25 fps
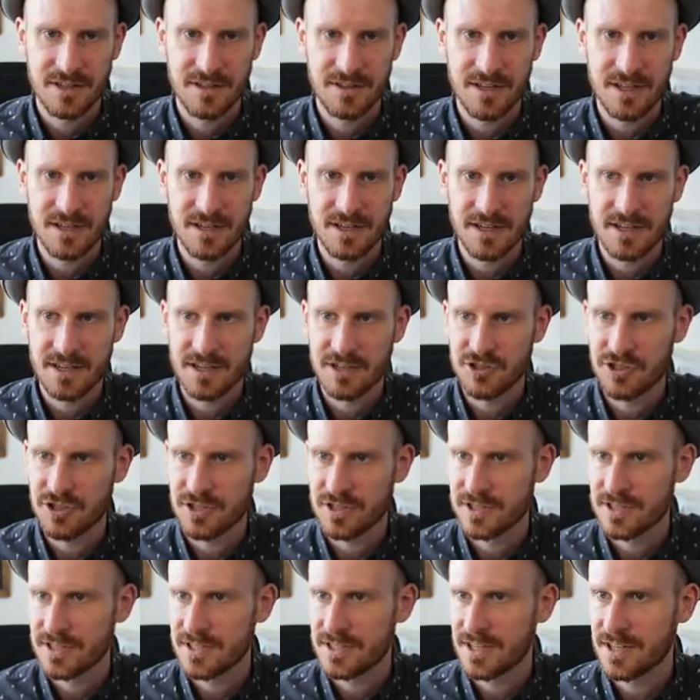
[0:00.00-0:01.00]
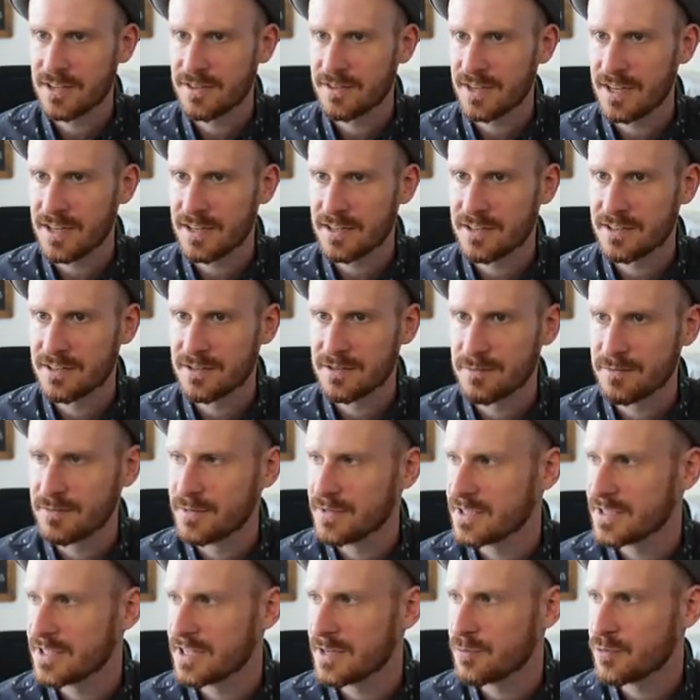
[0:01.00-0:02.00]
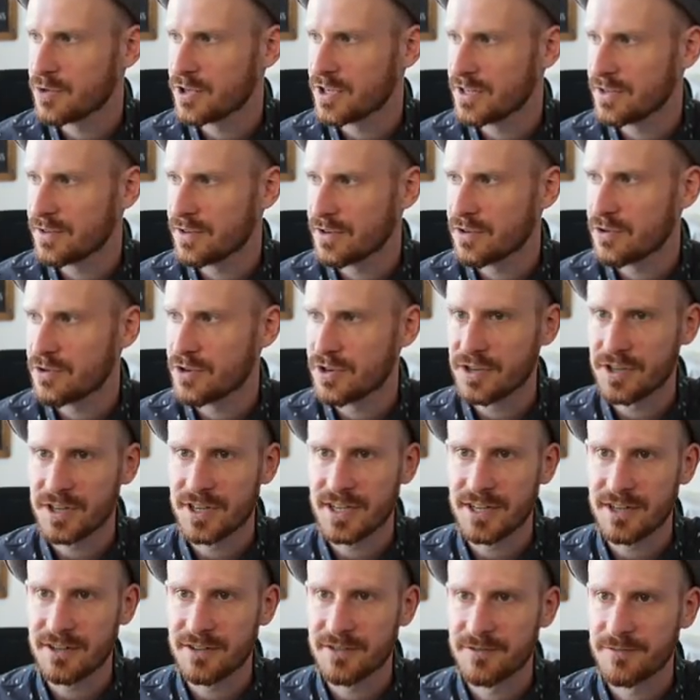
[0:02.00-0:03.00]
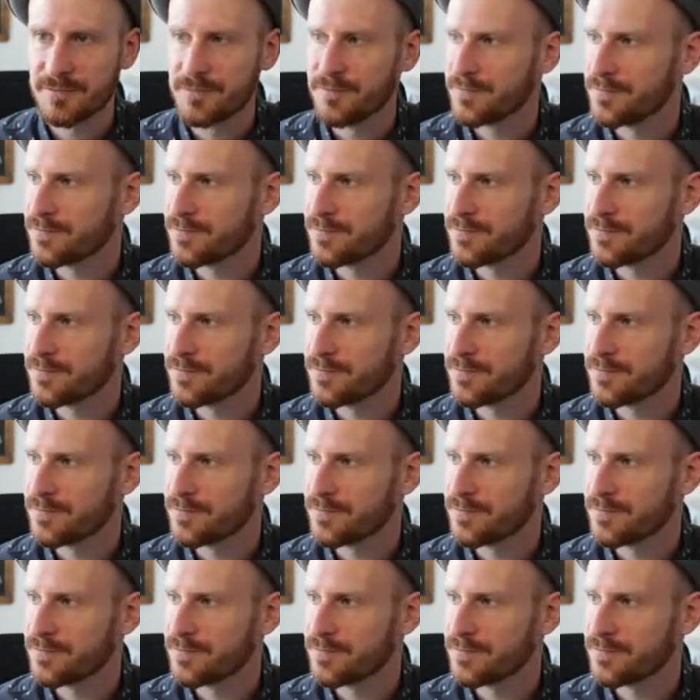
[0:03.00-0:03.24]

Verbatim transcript: And then I can just stick that somewhere in the corner here,